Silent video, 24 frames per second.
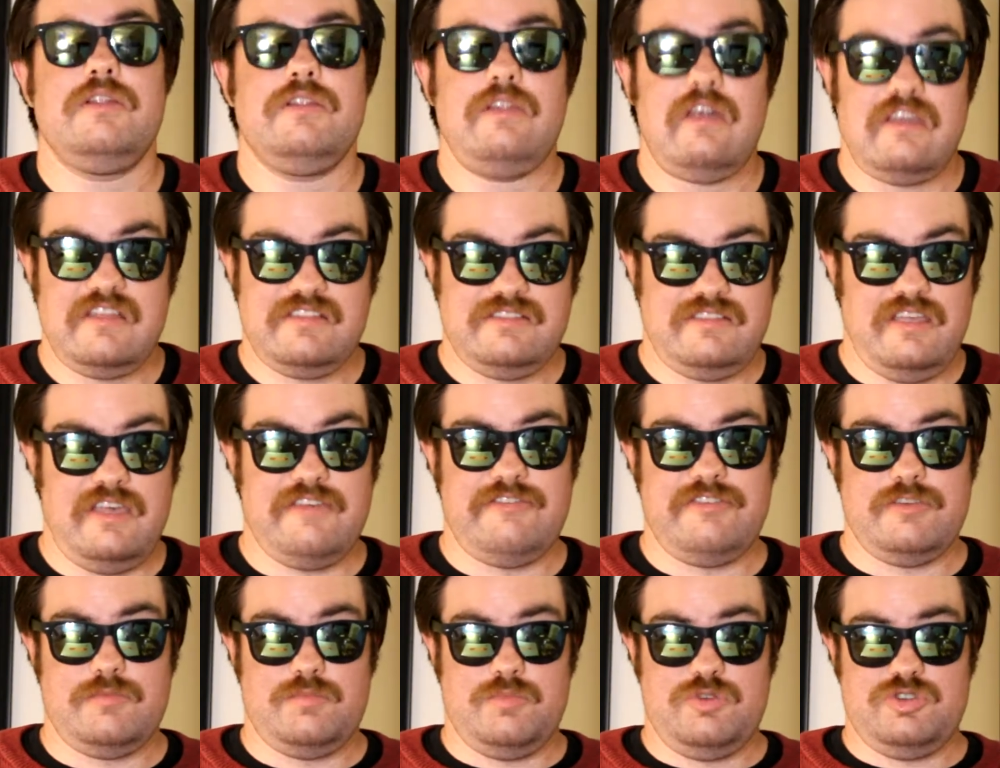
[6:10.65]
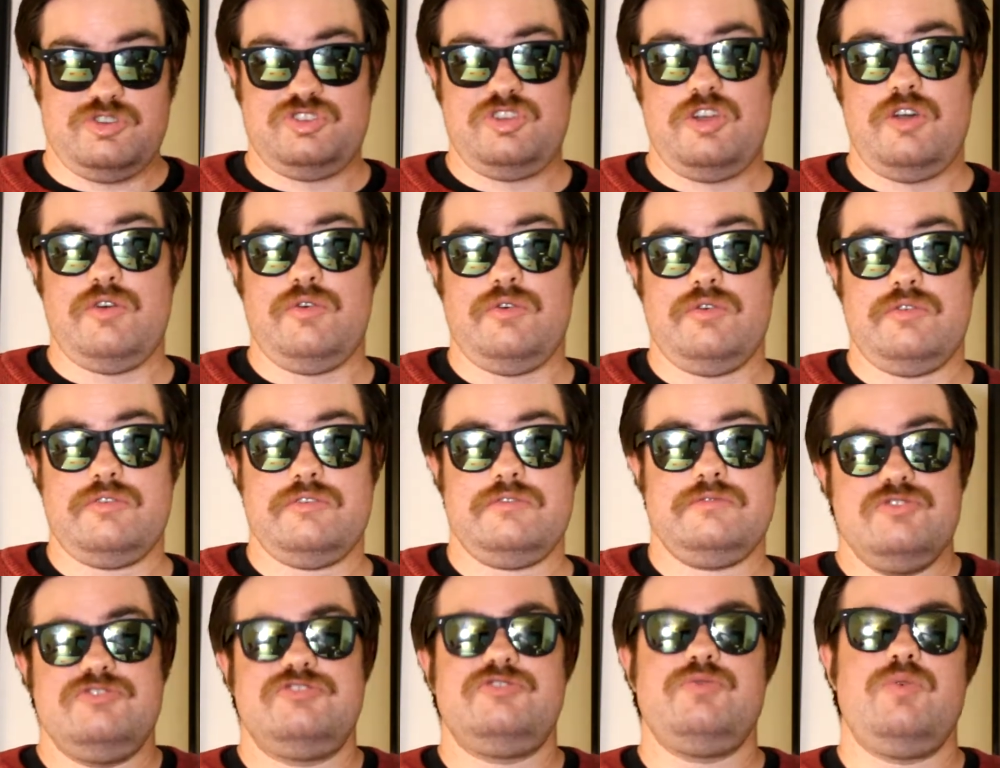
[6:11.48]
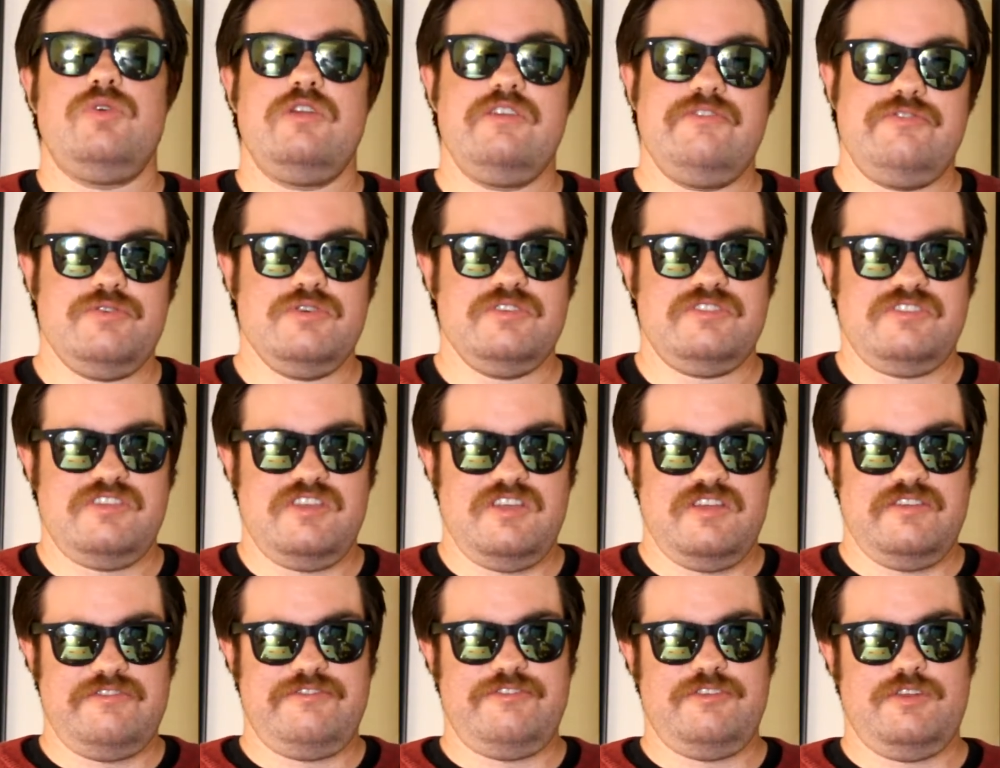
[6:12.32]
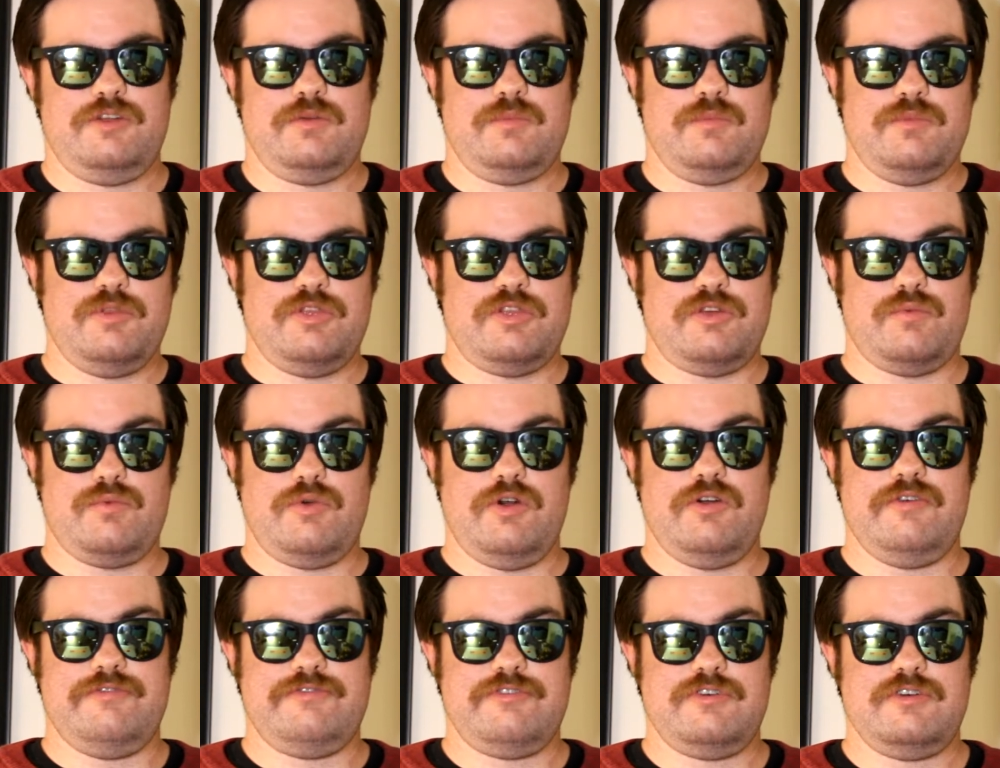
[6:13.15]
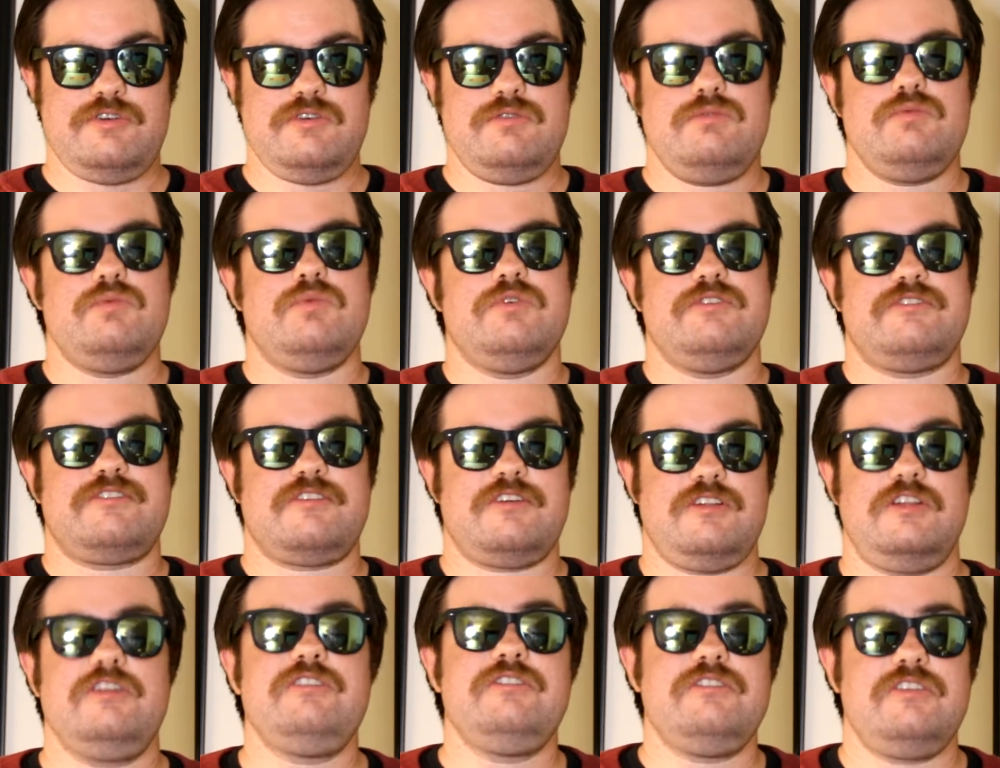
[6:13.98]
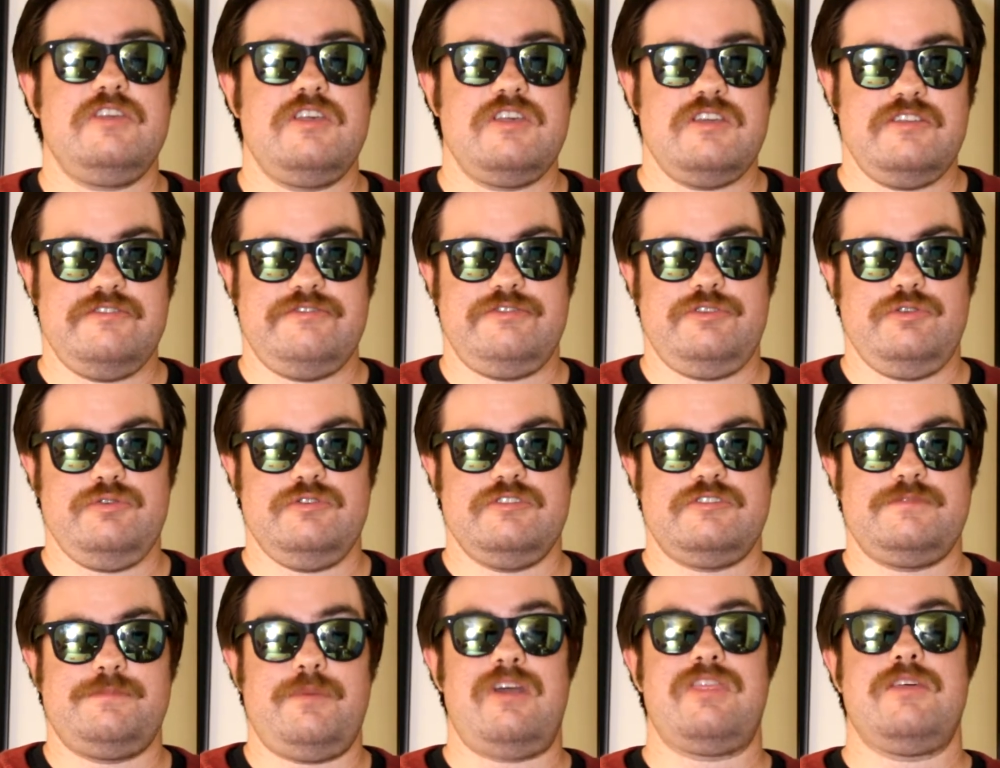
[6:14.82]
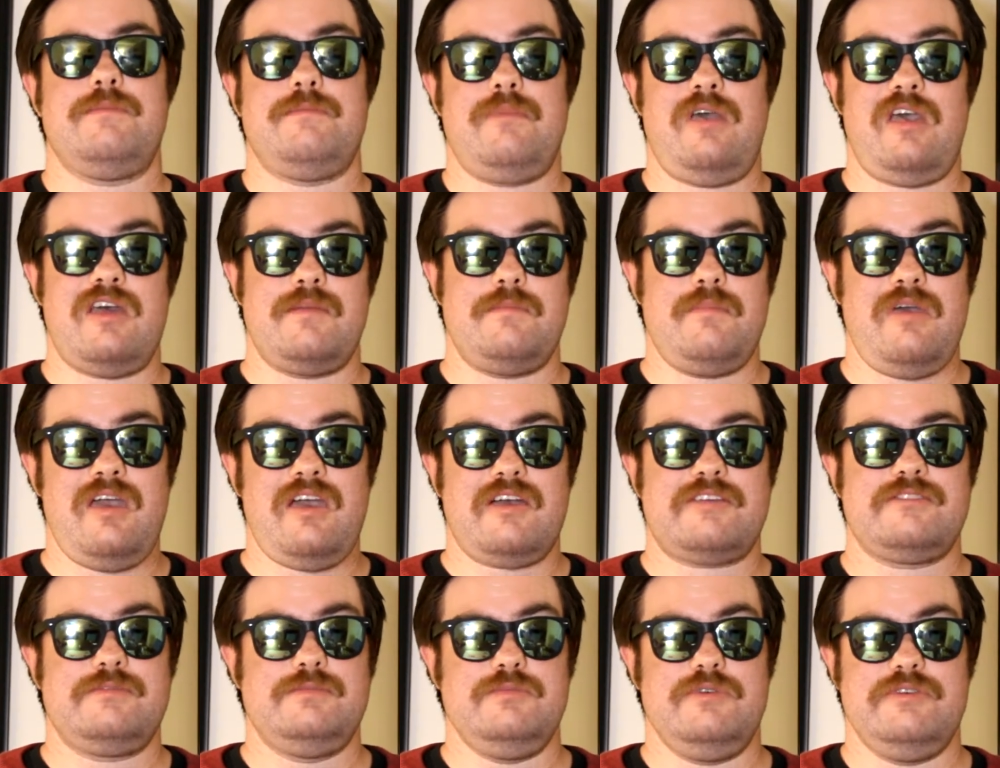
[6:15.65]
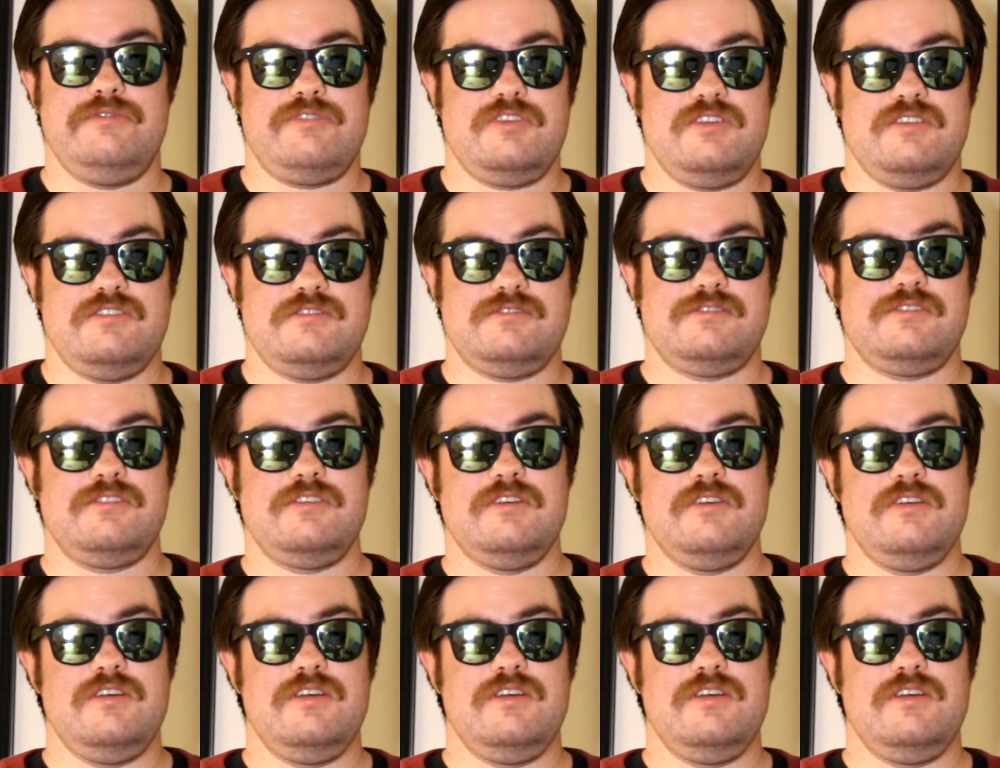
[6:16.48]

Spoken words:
Like David Michôd, whose 2014 film The Rover was clearly influenced by the Mad Max movies,